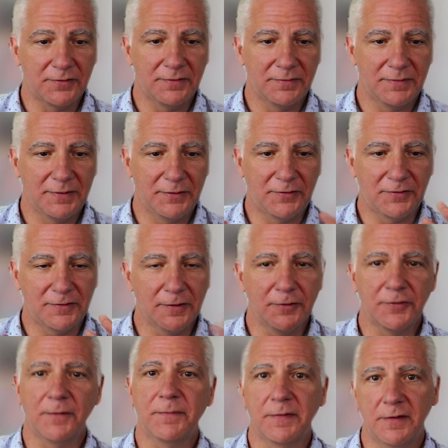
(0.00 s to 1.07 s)
it's still
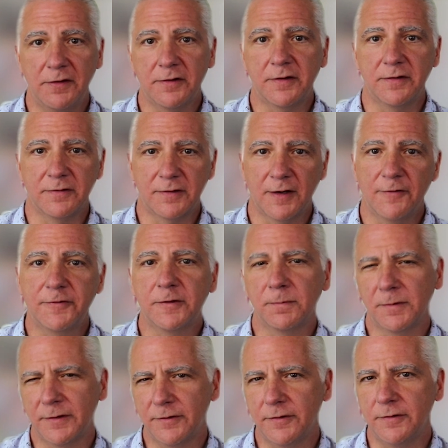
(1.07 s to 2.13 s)
something that you can
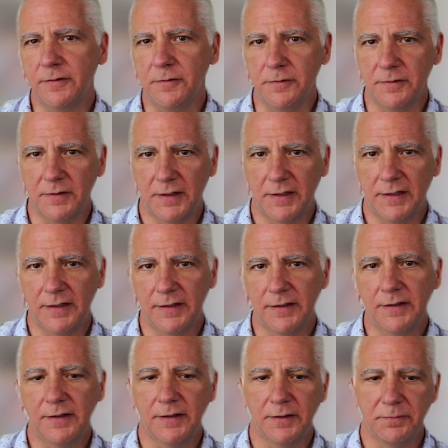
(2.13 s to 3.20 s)
comfortably do
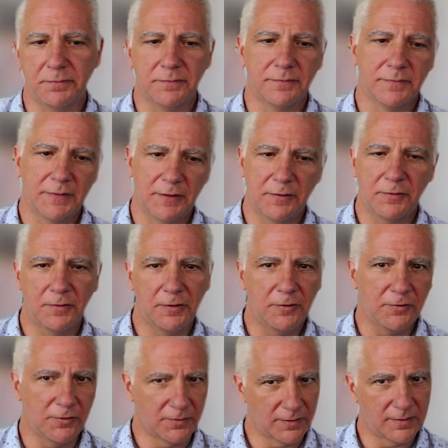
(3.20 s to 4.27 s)
it
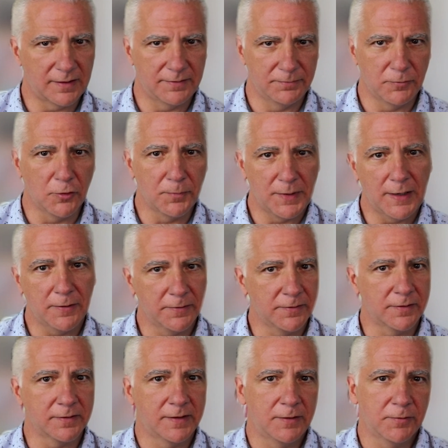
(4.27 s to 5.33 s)
uses a lot more power than
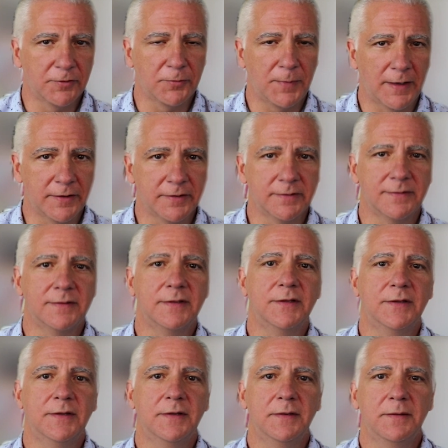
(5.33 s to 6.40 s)
a keyword spotter,
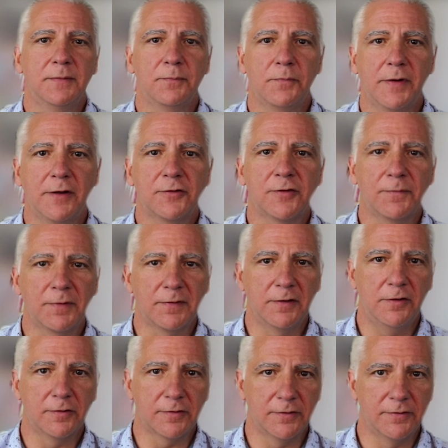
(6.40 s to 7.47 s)
but it's something that
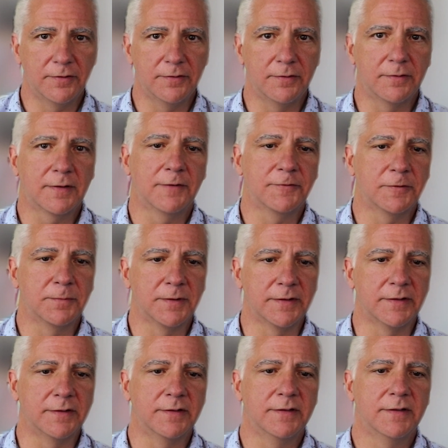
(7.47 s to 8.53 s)
you can do
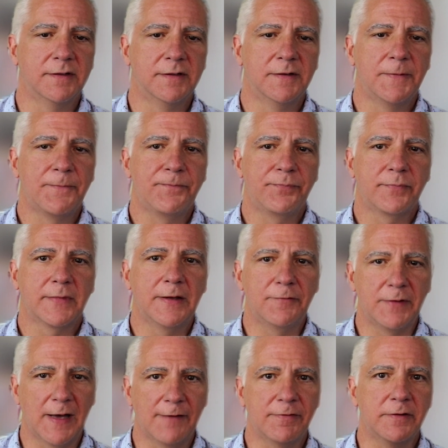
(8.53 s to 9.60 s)
comfortably if you
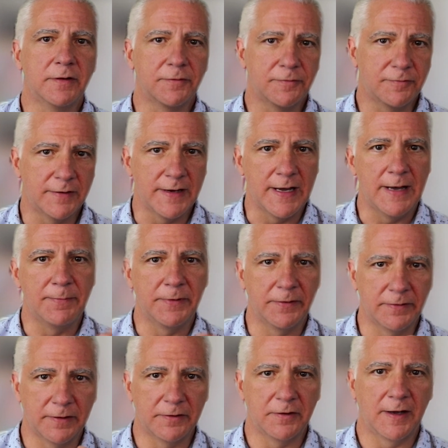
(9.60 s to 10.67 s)
have enough RAM
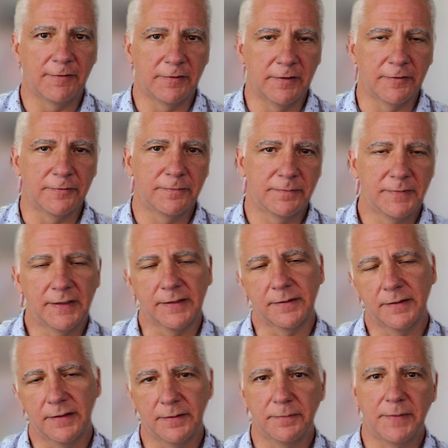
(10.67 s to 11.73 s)
and you have enough
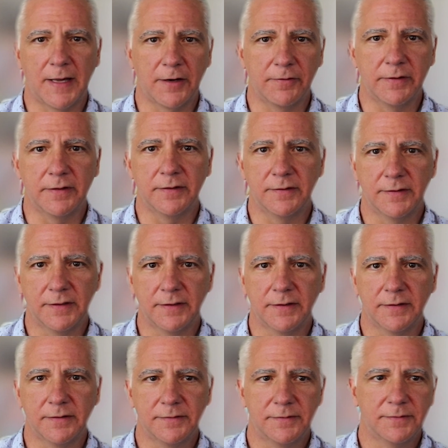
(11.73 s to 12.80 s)
battery
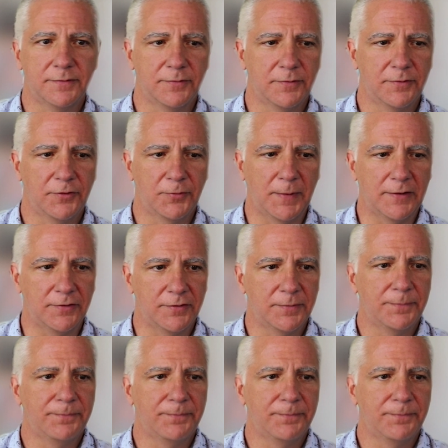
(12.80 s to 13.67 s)
space.